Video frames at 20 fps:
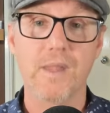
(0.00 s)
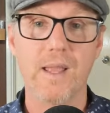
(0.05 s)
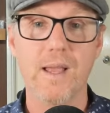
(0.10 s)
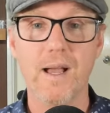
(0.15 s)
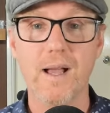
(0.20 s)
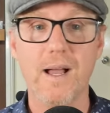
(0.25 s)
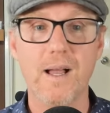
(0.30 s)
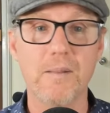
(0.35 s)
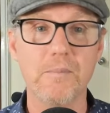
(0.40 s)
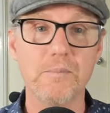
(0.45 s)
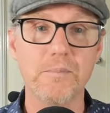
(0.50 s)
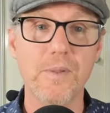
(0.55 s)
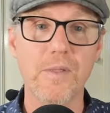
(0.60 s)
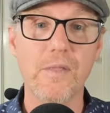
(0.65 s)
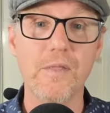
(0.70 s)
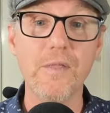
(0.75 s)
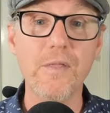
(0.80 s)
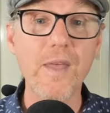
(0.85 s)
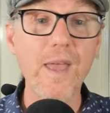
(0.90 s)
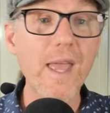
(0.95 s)
Um, but
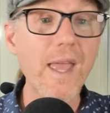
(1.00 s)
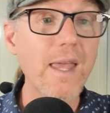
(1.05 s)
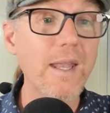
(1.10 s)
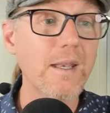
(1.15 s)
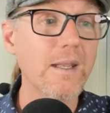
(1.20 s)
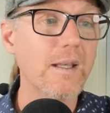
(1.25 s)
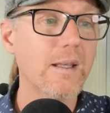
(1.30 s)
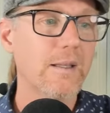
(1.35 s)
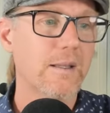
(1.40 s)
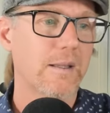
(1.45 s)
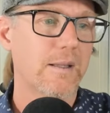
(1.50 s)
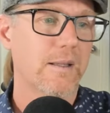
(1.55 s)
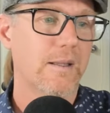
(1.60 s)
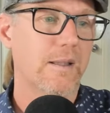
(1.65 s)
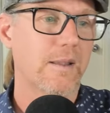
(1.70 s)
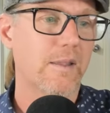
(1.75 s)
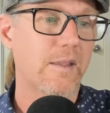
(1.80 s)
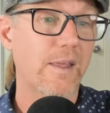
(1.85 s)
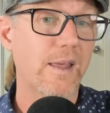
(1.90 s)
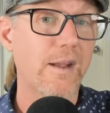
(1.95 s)
then
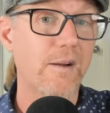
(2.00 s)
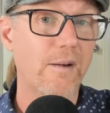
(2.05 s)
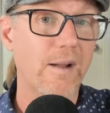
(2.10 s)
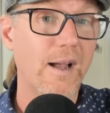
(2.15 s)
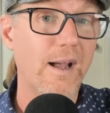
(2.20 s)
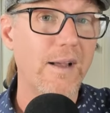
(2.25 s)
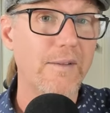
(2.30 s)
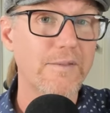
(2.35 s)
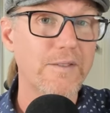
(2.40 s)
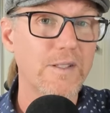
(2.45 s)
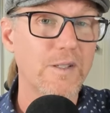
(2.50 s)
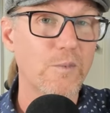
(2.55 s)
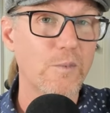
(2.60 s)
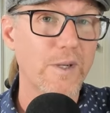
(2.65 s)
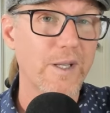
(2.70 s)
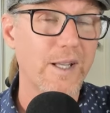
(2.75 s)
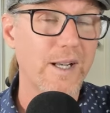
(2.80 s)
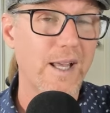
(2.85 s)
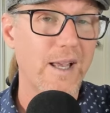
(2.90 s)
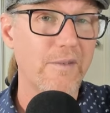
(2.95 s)
thereafter, we're
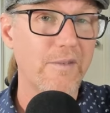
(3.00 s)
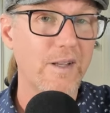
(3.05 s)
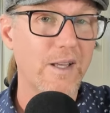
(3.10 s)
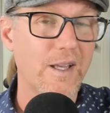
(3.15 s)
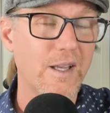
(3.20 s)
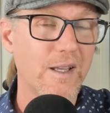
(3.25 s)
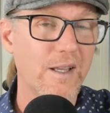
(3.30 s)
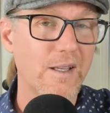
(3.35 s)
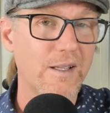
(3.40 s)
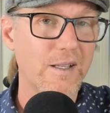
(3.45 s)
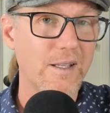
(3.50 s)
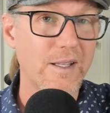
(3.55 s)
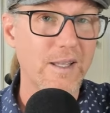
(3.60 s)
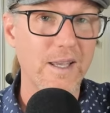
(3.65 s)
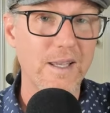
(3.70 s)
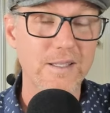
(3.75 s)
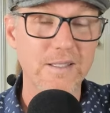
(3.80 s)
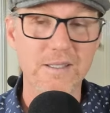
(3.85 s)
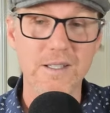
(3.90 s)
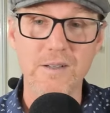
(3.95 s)
going to have a, a
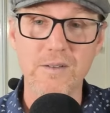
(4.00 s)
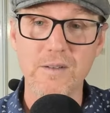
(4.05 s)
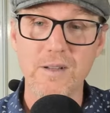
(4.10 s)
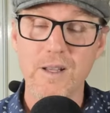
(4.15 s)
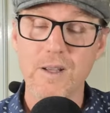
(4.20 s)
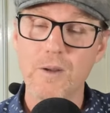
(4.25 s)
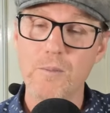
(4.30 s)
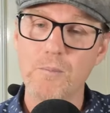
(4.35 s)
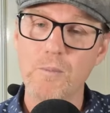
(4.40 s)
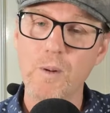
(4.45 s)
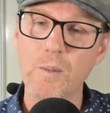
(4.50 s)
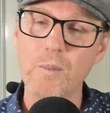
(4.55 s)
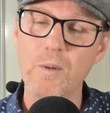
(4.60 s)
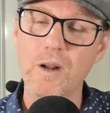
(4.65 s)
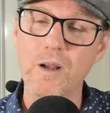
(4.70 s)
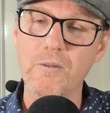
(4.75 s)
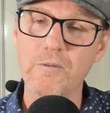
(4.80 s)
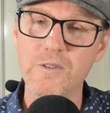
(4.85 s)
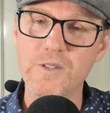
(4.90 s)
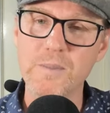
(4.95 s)
guest. And remember,
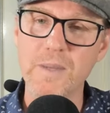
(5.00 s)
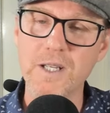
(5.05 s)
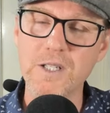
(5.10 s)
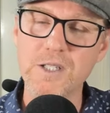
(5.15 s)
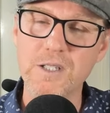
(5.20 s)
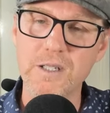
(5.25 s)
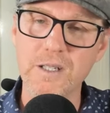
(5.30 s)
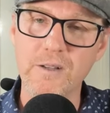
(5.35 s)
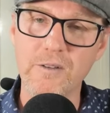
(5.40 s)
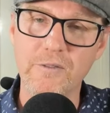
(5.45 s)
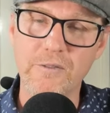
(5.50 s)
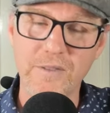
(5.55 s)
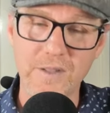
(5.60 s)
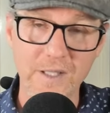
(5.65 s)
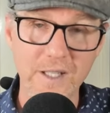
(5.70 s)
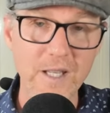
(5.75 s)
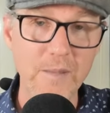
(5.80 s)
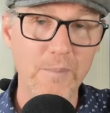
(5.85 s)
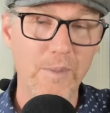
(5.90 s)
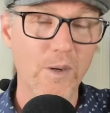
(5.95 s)
I was mentioning
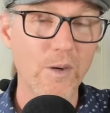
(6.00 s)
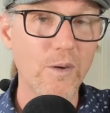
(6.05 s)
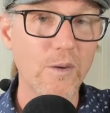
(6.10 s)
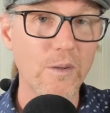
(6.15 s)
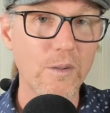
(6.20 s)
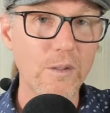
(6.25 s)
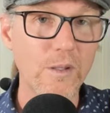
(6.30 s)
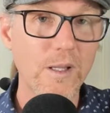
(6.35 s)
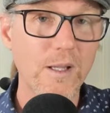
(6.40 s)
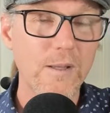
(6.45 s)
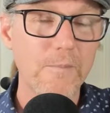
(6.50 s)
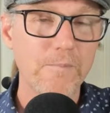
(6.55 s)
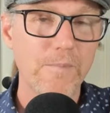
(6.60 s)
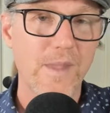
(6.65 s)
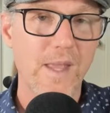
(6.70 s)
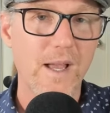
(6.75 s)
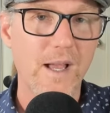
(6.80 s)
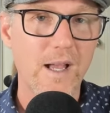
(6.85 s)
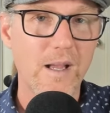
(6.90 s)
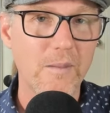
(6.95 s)
Philippe Hall,
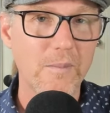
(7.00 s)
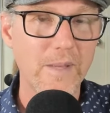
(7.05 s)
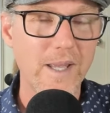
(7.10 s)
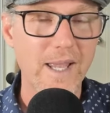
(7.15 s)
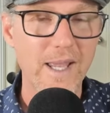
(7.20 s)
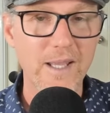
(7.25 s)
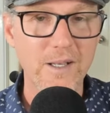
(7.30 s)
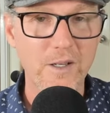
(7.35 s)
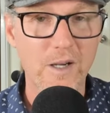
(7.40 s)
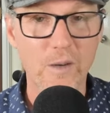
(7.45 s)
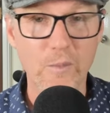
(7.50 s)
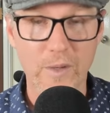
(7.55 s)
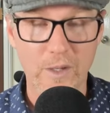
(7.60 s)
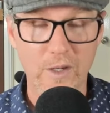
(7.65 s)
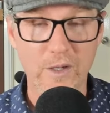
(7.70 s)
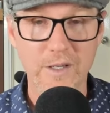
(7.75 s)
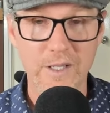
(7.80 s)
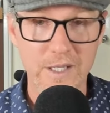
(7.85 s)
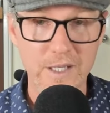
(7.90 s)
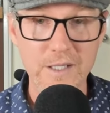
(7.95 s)
Um, and I went
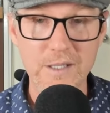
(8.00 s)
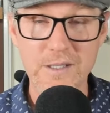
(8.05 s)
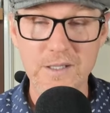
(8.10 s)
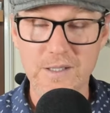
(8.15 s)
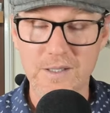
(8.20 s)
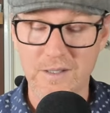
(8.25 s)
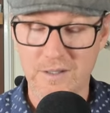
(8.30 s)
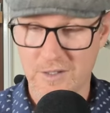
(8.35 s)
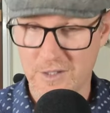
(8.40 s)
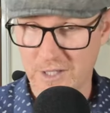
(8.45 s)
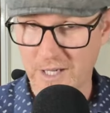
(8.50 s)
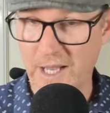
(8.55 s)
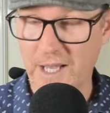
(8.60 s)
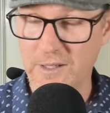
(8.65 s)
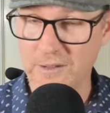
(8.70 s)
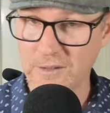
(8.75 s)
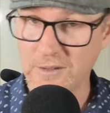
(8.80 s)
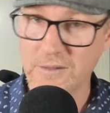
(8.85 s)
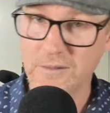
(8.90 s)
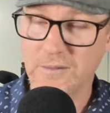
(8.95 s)
on his
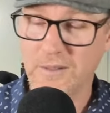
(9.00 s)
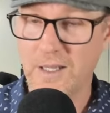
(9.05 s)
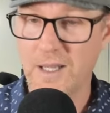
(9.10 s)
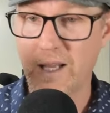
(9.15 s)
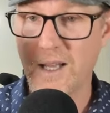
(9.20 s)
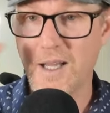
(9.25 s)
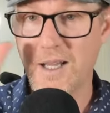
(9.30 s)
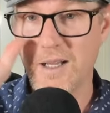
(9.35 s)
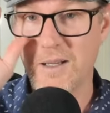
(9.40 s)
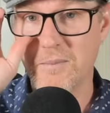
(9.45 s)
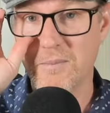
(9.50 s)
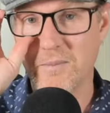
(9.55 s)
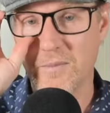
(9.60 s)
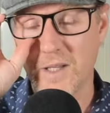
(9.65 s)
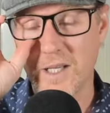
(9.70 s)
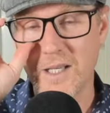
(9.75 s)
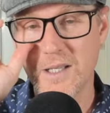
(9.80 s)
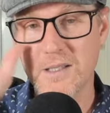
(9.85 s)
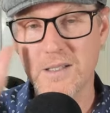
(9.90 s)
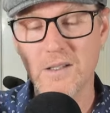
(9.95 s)
channel, um,
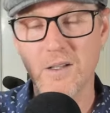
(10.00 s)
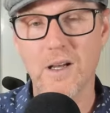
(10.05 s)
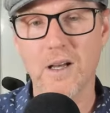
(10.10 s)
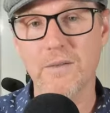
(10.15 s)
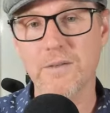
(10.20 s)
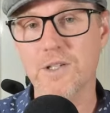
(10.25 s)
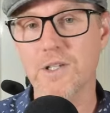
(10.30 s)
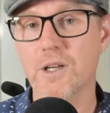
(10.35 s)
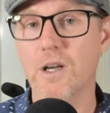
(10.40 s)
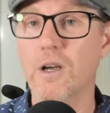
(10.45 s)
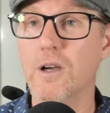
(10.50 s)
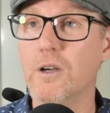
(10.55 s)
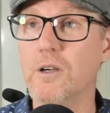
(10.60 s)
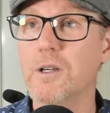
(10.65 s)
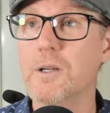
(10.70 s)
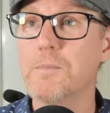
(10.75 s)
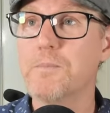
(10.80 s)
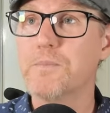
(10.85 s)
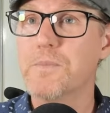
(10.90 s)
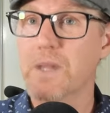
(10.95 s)
his live show
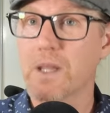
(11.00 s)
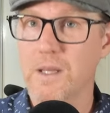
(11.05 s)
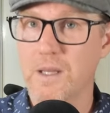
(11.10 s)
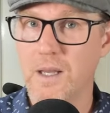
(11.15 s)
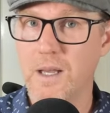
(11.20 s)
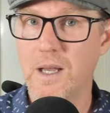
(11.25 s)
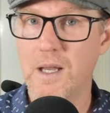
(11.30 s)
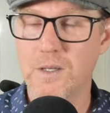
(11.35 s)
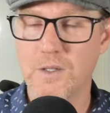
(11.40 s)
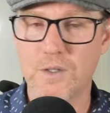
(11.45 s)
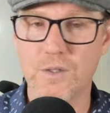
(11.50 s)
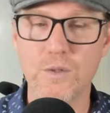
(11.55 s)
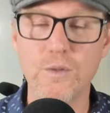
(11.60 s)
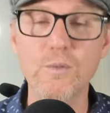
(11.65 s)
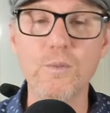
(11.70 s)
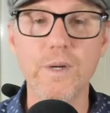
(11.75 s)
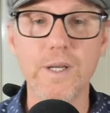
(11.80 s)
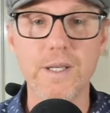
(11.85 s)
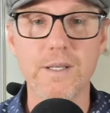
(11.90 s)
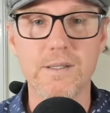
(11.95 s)
uh, two
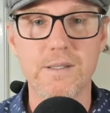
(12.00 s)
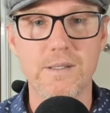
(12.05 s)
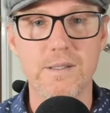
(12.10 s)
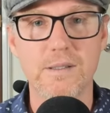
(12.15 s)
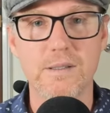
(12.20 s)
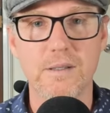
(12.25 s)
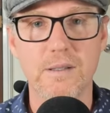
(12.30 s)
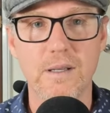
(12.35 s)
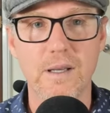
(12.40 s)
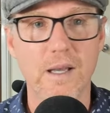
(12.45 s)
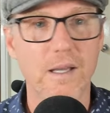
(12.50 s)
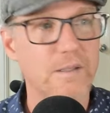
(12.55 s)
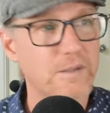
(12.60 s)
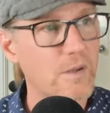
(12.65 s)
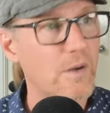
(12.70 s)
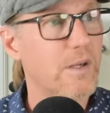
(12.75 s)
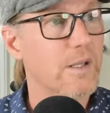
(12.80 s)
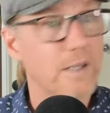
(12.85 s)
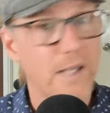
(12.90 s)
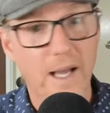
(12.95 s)
weeks, uh,
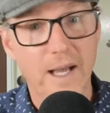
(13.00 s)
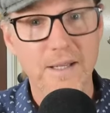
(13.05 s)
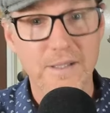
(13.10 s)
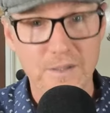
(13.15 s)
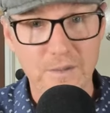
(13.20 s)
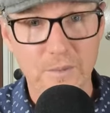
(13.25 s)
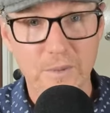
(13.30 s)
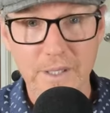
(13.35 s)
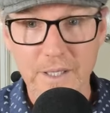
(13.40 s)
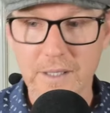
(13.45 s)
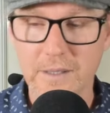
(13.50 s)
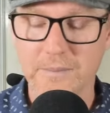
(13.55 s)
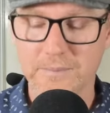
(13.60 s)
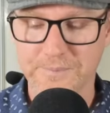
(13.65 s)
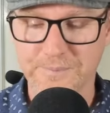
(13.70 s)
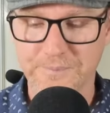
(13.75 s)
sorry, last week.